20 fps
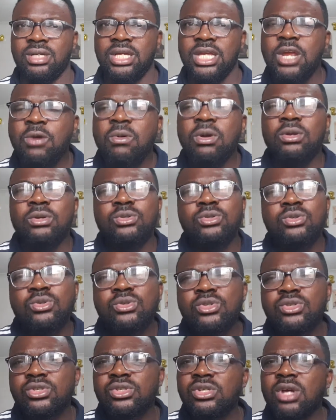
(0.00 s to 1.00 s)
He wants to do
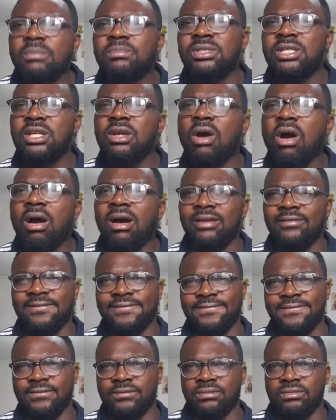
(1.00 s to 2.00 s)
something
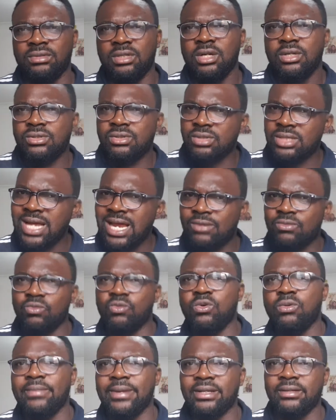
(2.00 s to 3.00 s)
hurtful to that
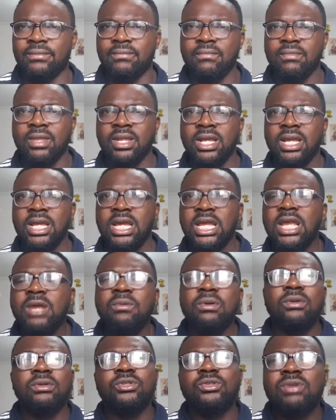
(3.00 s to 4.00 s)
woman. He
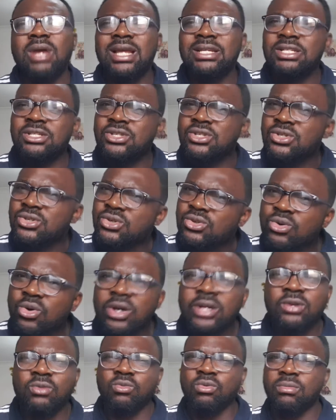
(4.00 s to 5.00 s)
wants to try and
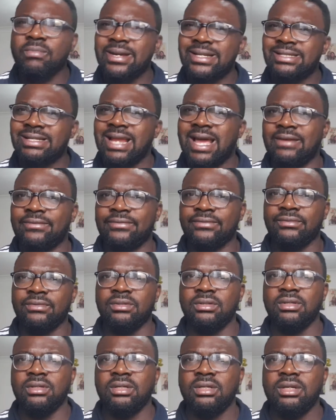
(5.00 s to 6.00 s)
destroy the woman's life.
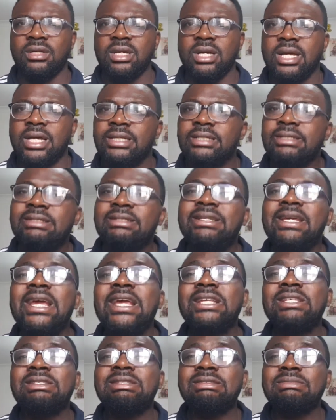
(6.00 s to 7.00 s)

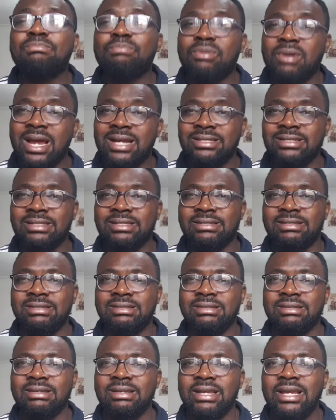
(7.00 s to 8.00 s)
This
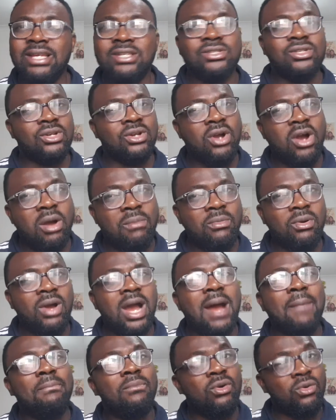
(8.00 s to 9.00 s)
practice is common
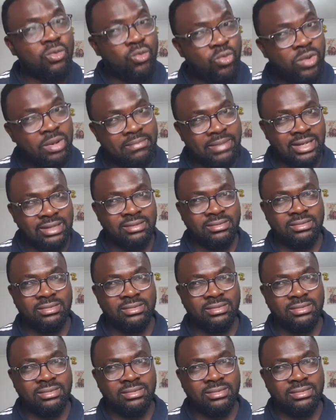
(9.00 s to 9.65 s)
among women.